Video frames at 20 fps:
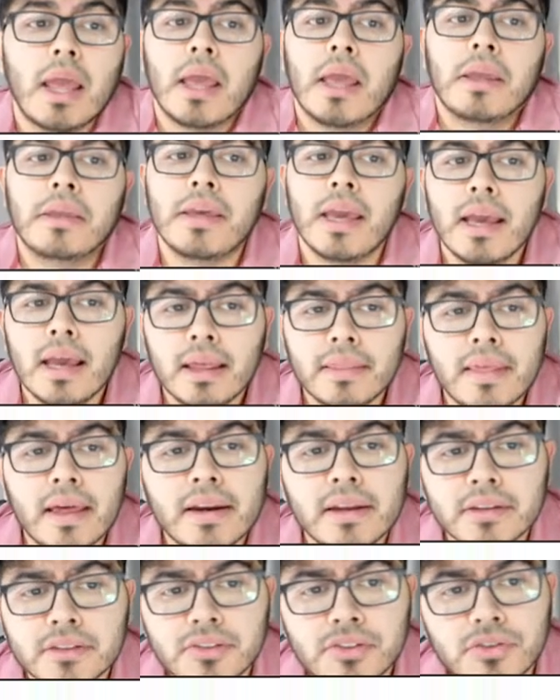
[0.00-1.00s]
Yeah, that
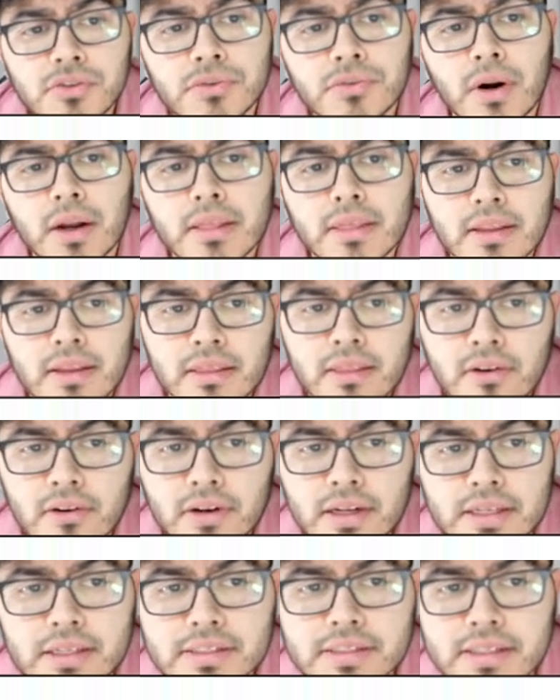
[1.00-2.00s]
is true, right? The, there
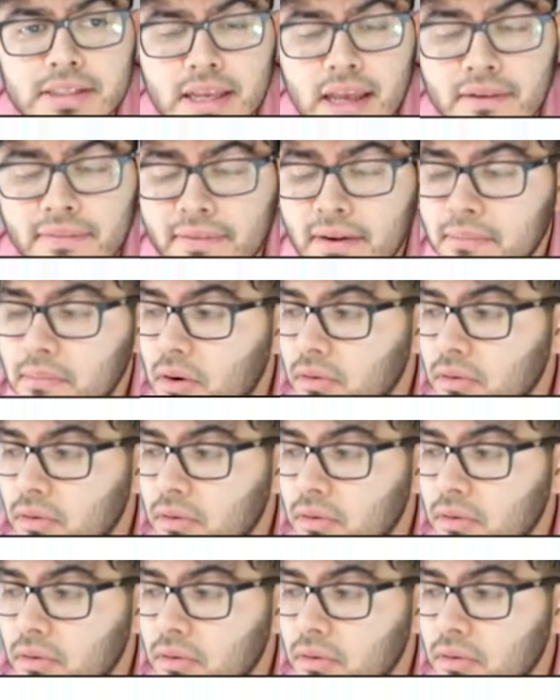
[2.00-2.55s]
is the F